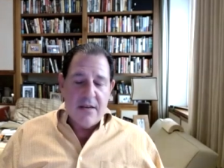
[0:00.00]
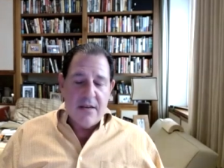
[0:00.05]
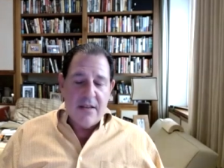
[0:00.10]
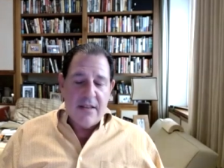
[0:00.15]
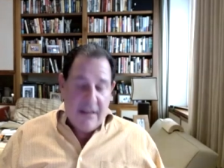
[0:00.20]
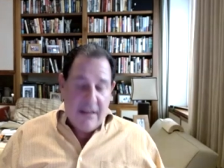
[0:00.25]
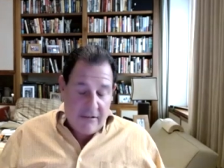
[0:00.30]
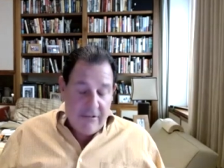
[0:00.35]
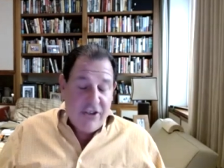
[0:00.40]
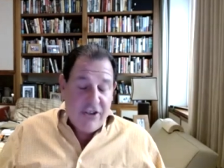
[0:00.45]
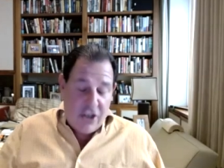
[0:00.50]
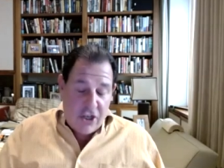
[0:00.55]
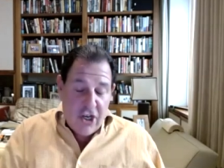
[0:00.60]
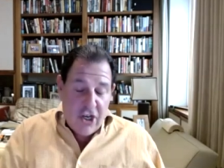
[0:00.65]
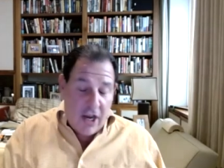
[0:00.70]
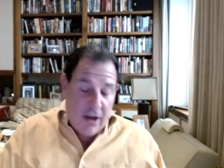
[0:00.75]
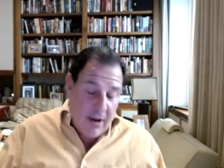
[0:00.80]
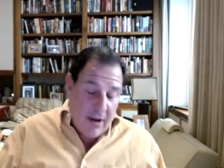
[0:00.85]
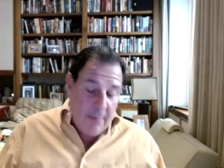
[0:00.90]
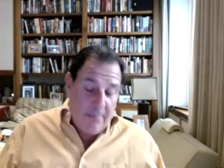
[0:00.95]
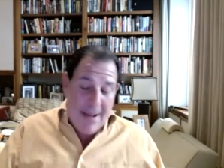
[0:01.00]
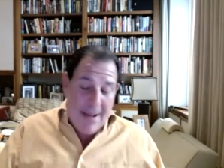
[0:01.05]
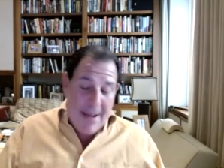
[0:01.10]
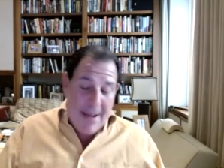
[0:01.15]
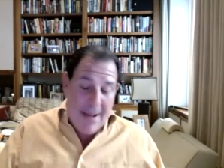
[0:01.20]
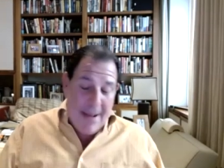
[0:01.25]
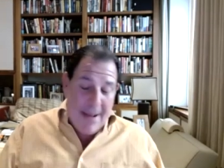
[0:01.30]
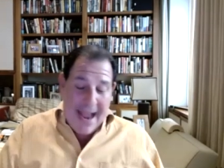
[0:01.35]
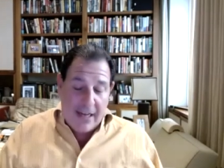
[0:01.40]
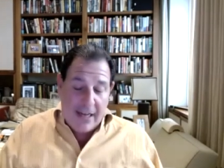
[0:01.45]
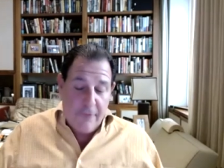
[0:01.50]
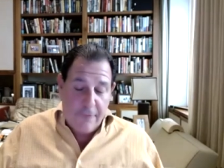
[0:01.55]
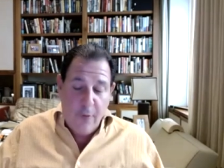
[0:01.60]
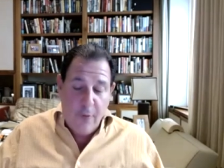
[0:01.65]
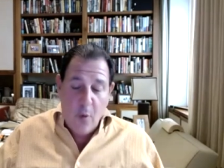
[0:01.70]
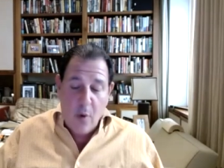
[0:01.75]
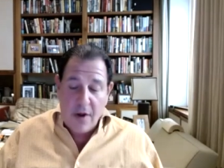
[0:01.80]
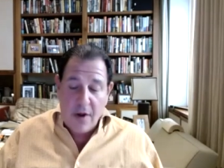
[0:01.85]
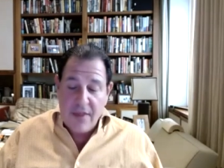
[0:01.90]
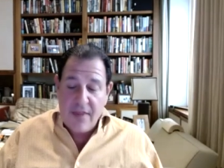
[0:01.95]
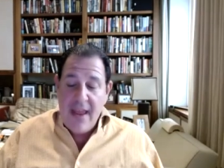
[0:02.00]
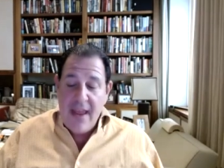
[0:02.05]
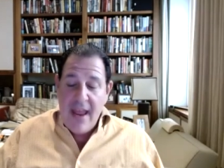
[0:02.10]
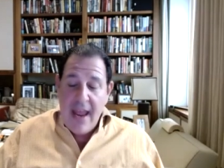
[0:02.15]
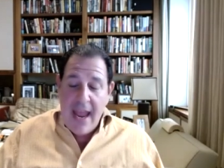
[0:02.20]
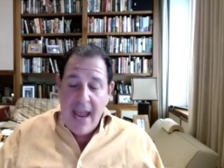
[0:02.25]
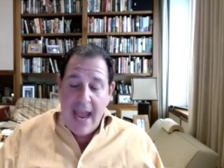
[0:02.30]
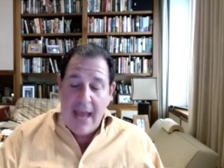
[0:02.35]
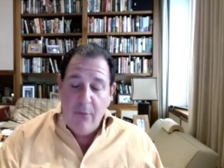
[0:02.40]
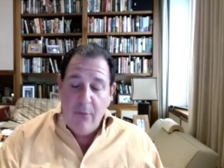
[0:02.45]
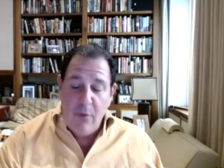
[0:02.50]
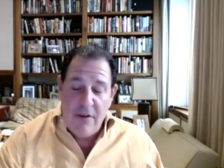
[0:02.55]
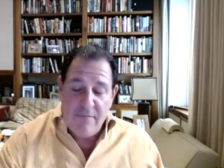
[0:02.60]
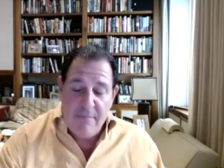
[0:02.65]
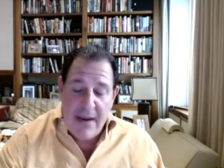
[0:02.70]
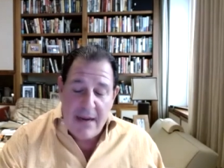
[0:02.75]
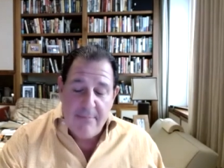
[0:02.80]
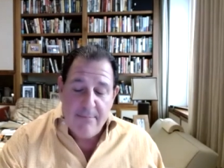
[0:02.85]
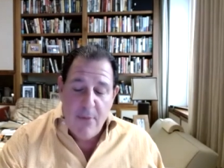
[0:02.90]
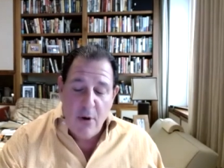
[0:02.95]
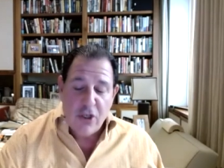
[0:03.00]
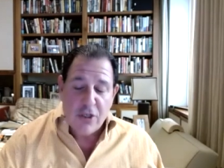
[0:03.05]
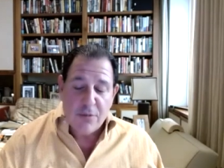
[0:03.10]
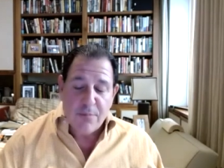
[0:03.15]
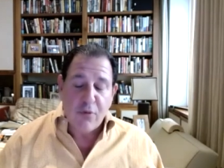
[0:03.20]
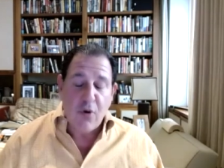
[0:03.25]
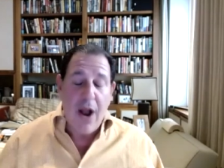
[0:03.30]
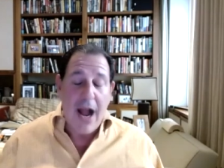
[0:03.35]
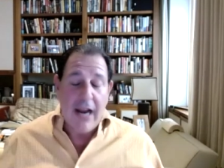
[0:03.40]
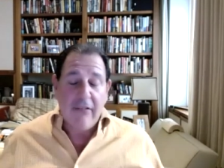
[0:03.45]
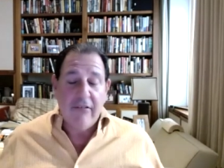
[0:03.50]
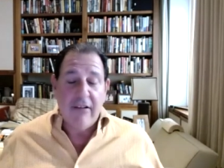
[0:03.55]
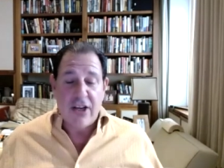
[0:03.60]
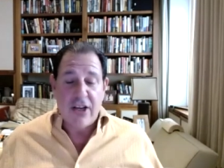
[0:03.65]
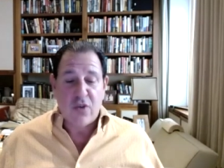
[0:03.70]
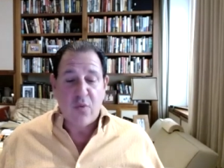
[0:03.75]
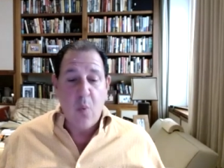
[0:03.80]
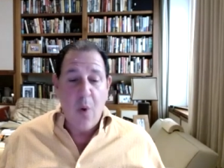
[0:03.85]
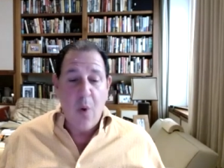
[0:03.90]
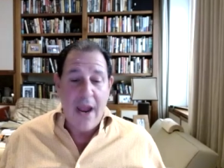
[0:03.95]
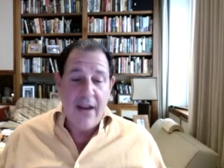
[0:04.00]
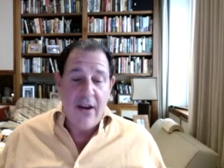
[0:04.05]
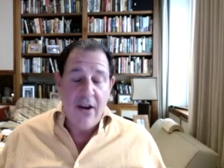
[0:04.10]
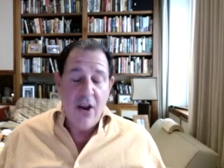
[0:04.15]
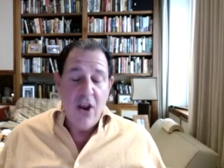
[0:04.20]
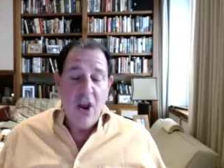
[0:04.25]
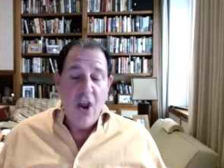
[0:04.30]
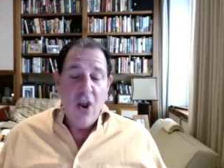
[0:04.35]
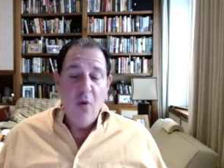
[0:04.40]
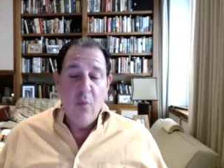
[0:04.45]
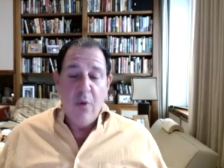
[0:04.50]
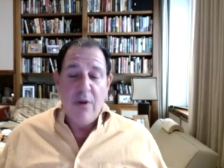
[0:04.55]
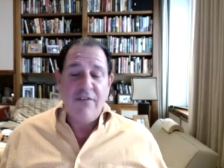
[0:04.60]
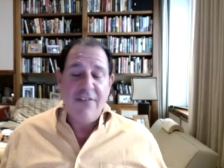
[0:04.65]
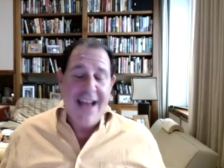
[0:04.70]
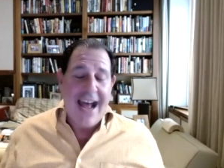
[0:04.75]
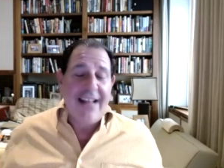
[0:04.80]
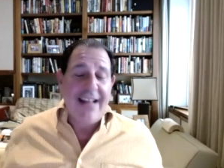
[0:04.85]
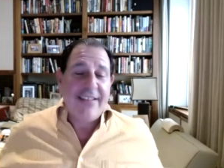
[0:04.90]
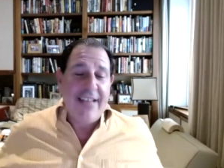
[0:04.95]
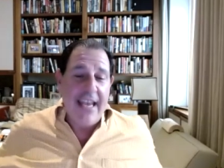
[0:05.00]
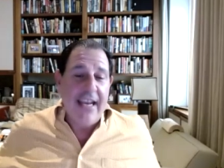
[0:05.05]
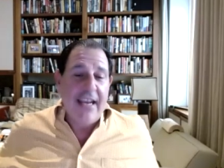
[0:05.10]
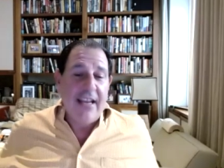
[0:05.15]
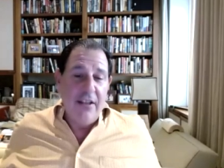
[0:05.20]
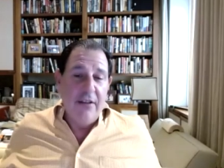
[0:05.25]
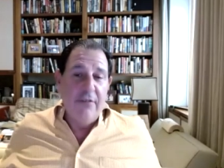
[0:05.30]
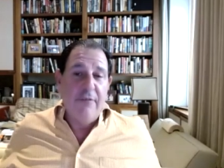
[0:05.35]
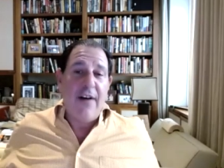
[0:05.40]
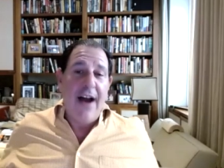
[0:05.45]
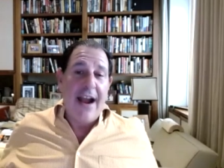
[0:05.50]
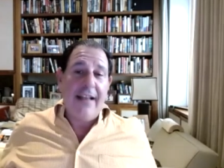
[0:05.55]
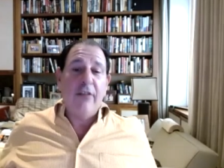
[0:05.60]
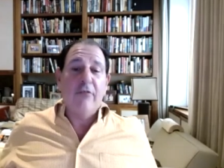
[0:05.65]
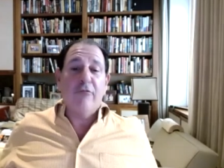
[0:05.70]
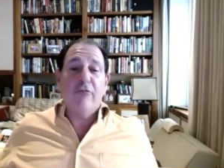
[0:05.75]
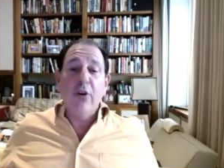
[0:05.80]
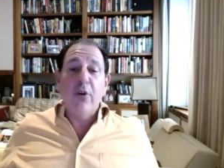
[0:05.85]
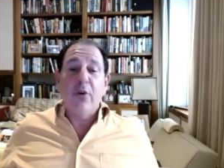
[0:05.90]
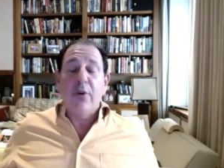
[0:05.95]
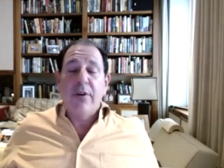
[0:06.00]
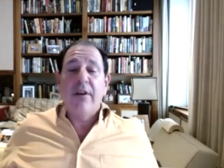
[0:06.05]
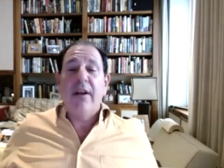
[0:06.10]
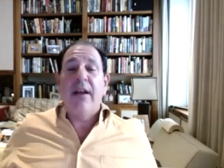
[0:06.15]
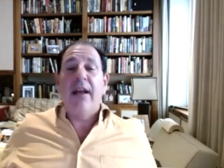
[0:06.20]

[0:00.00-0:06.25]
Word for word: there is a, a back and forth, and we've made most progress when we've not taken the violent route.